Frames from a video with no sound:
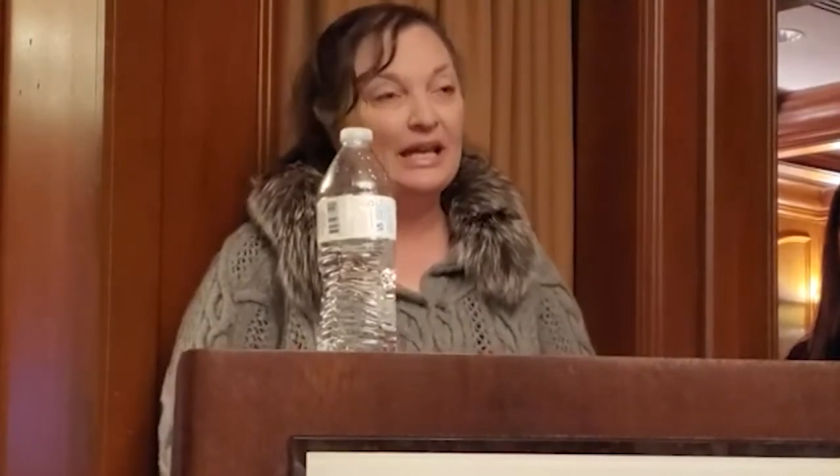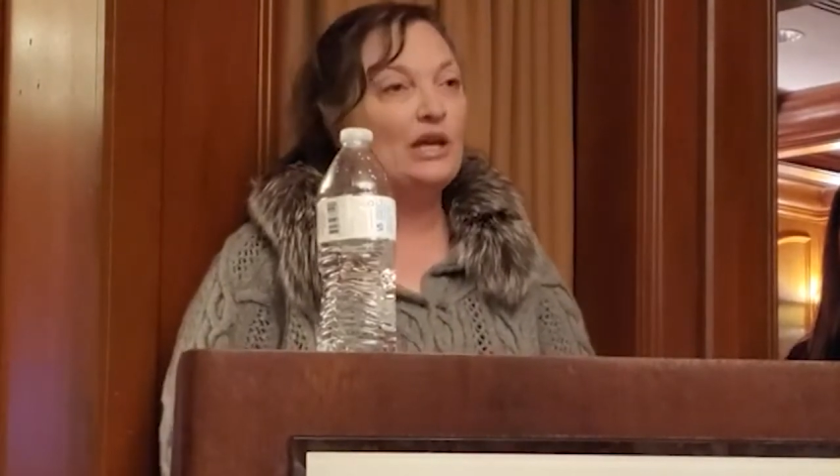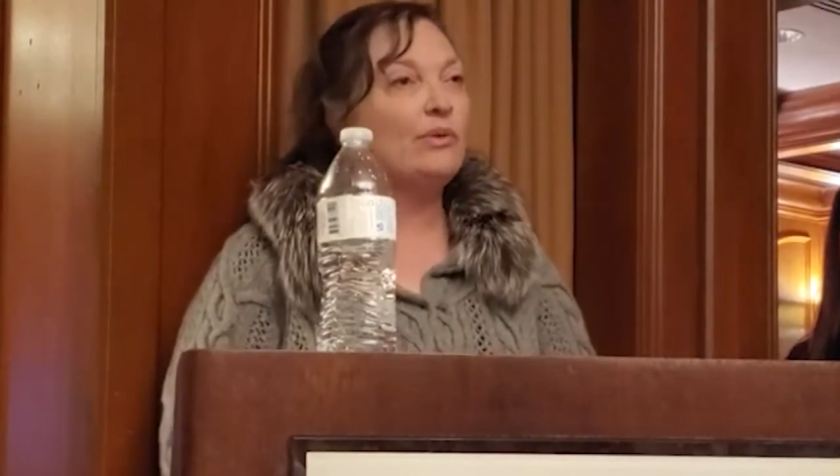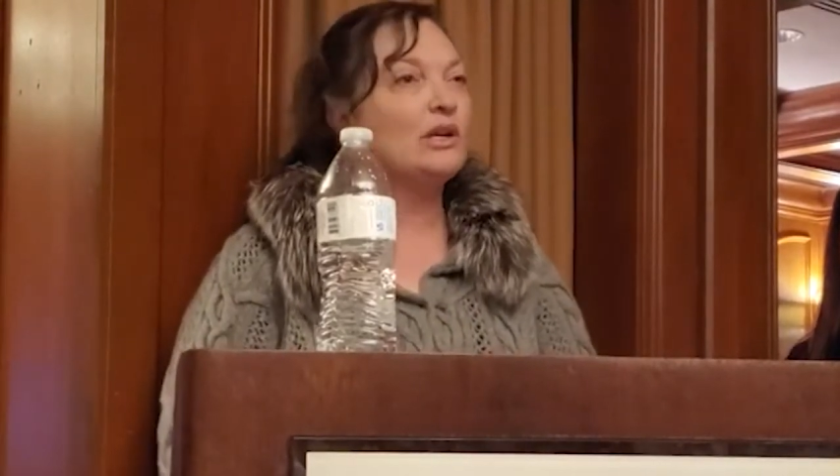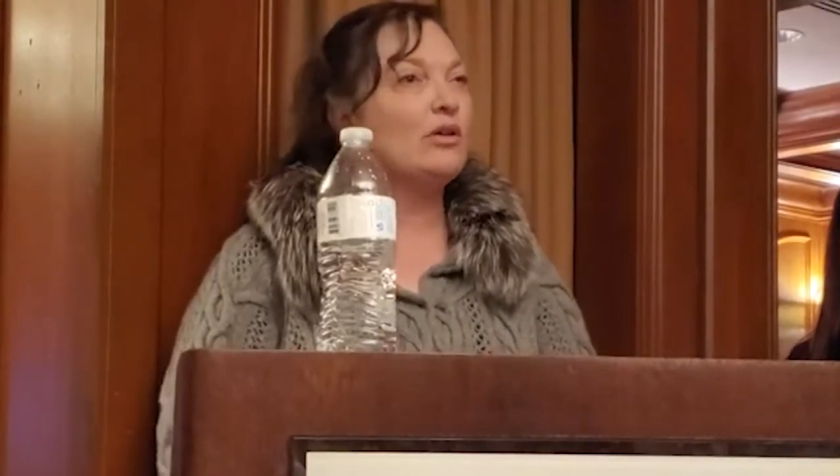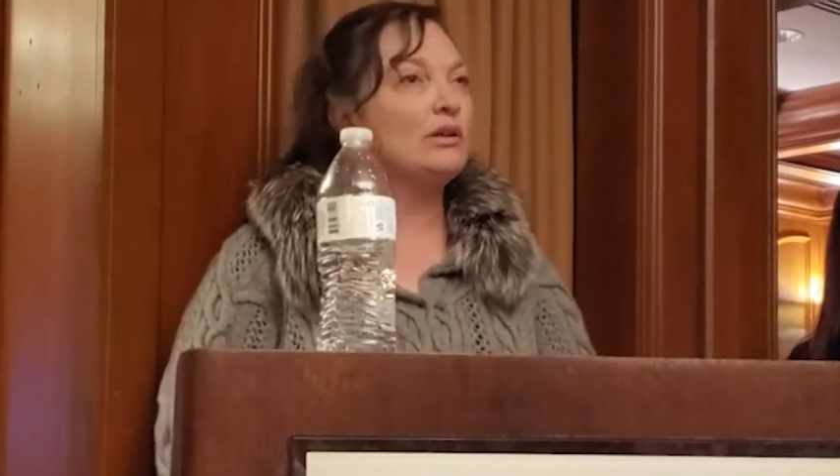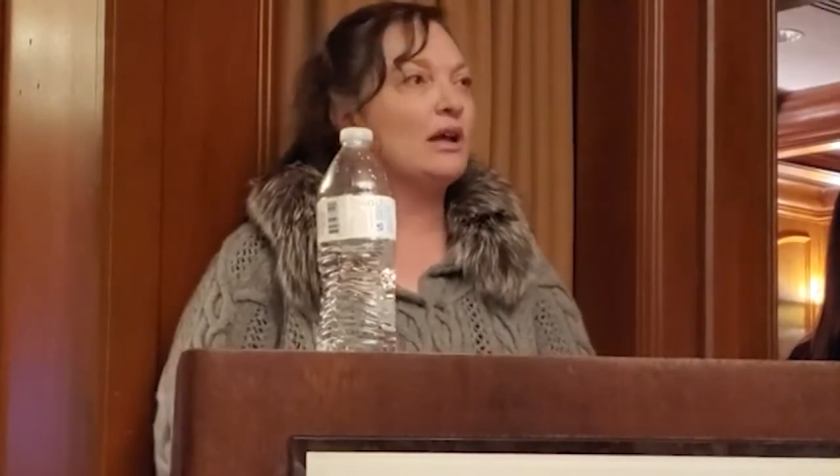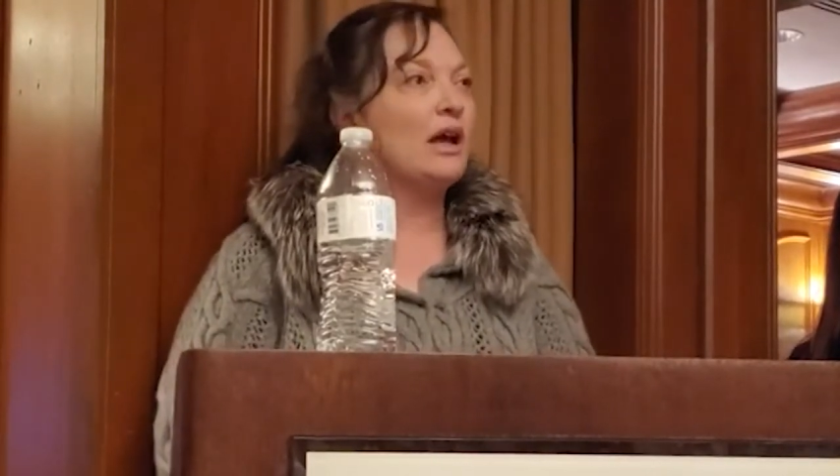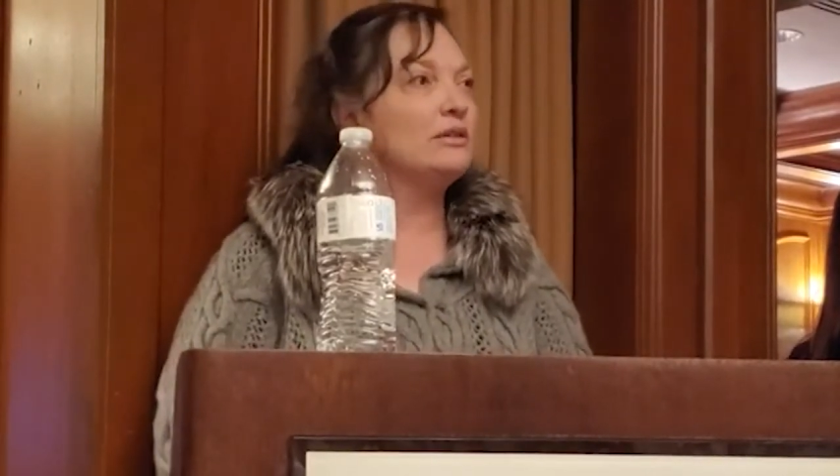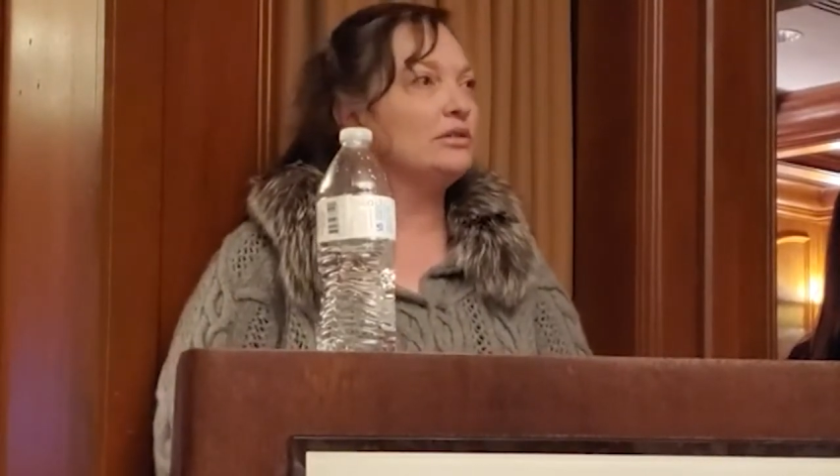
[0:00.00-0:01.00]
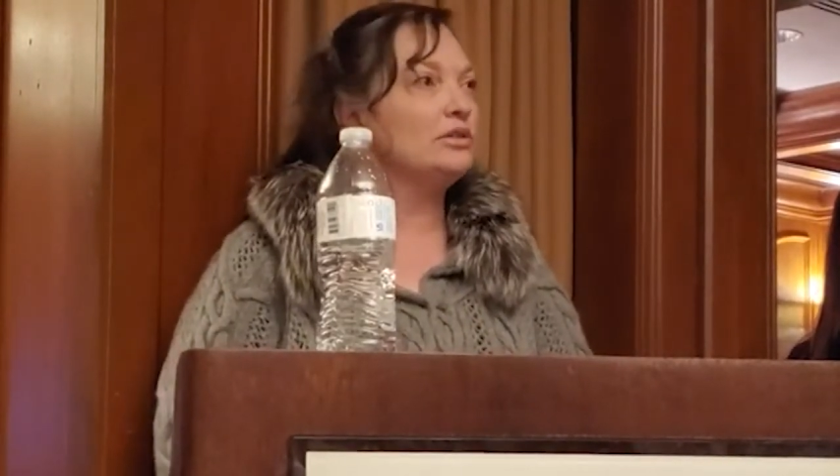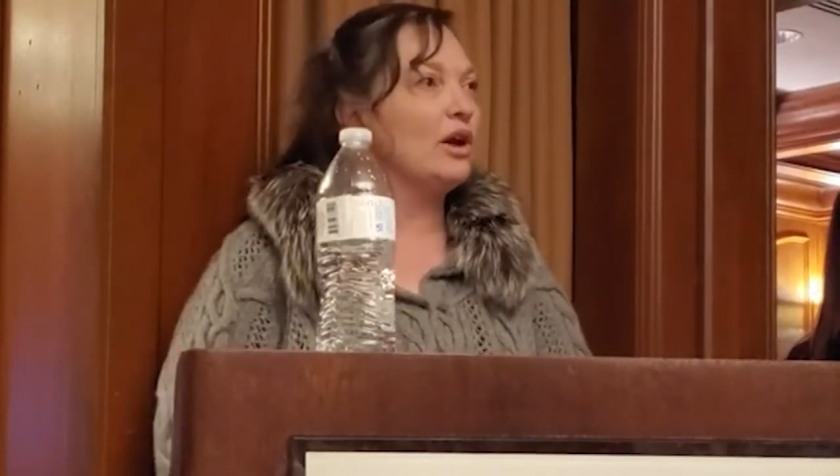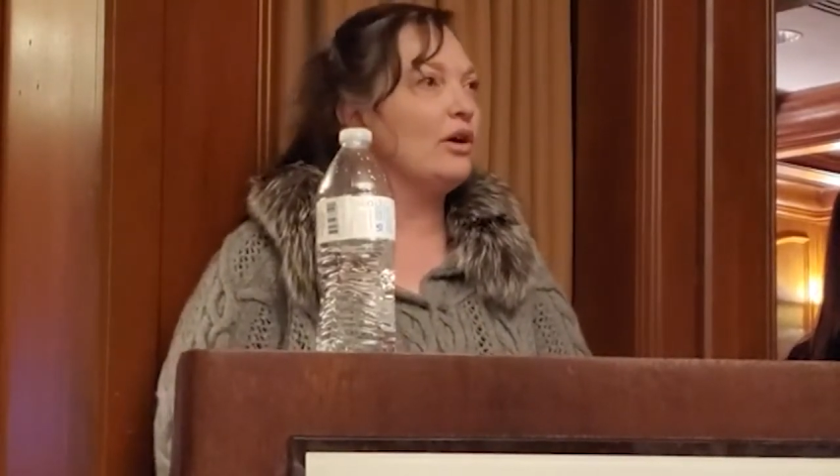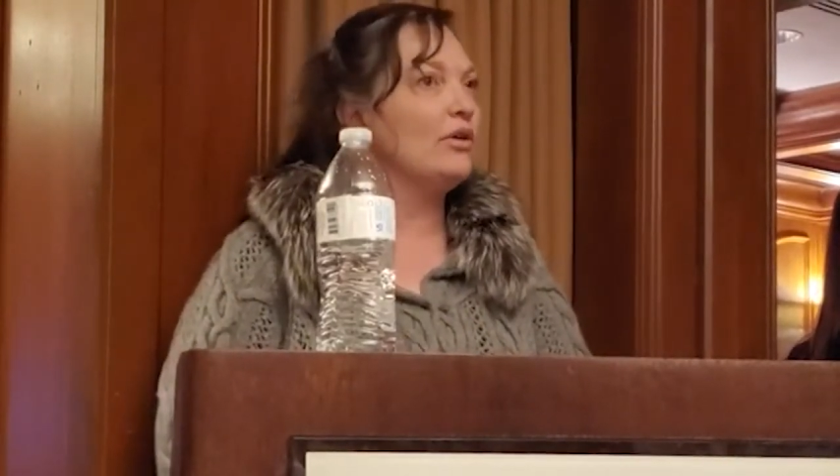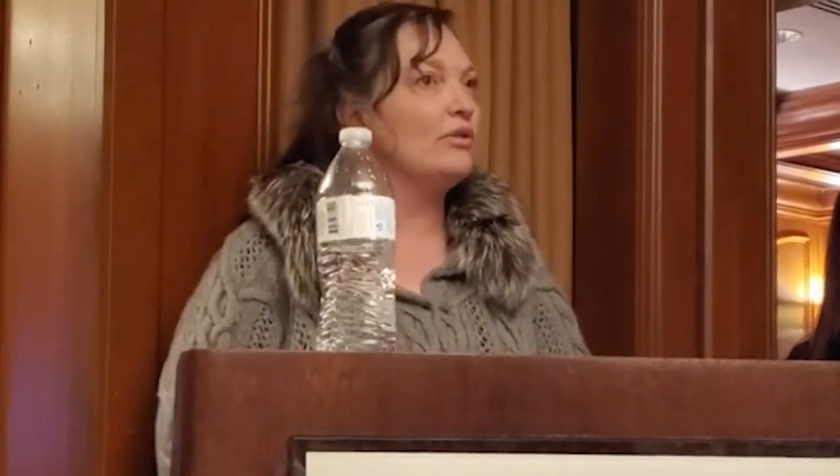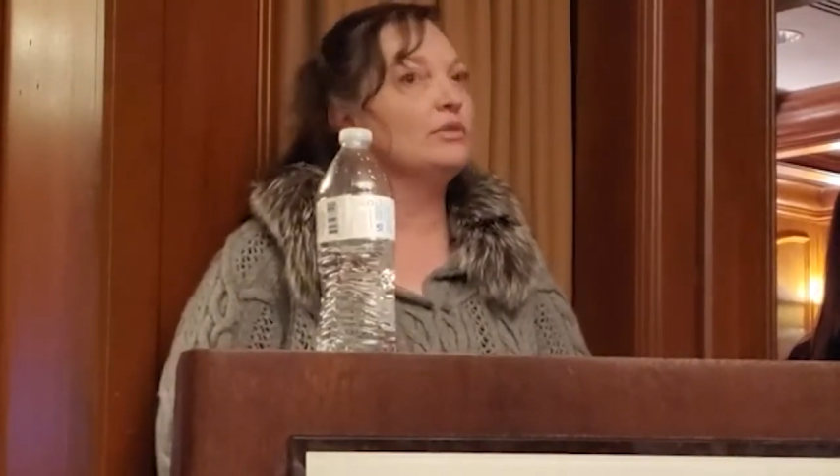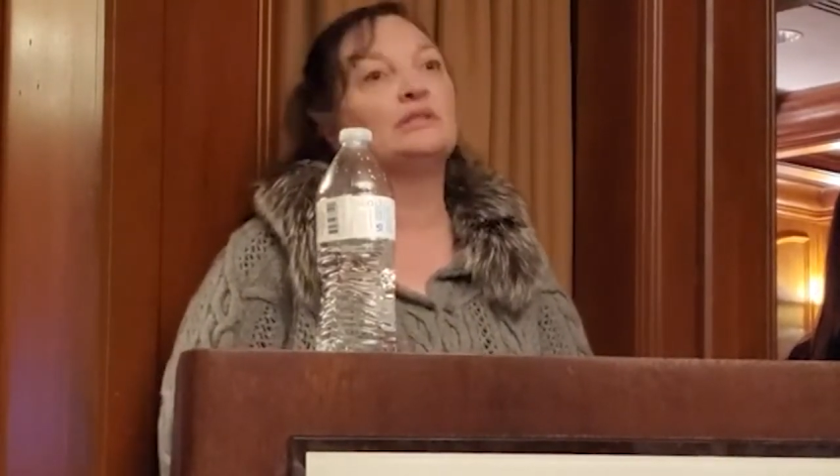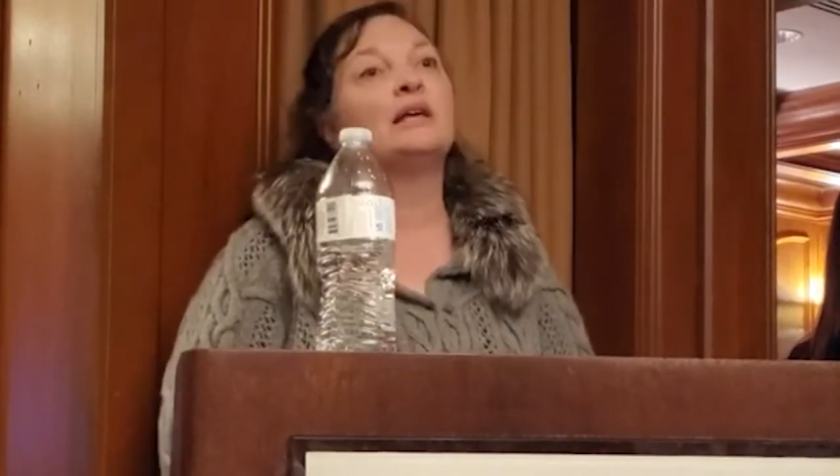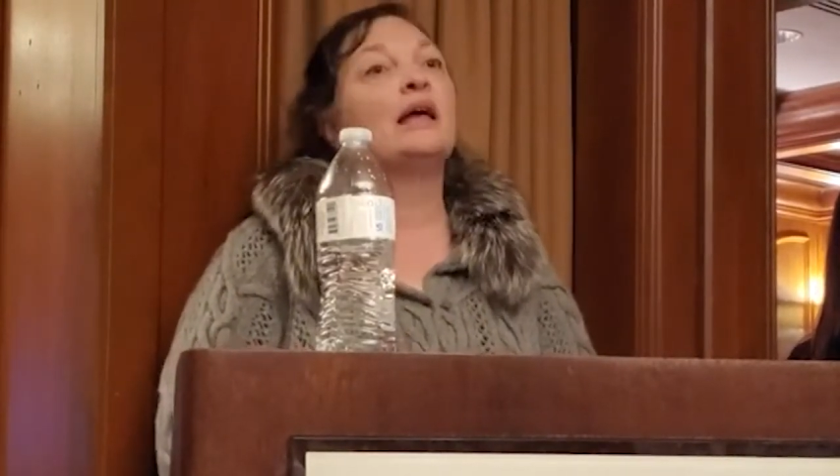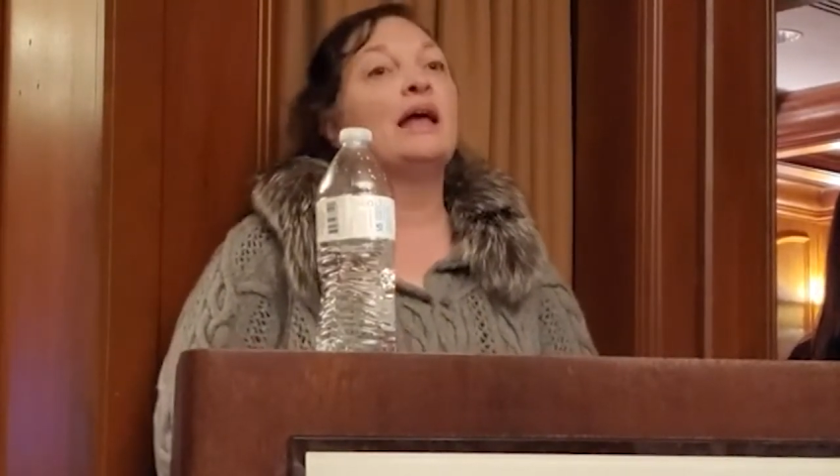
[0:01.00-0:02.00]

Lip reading: He would go to gun shows,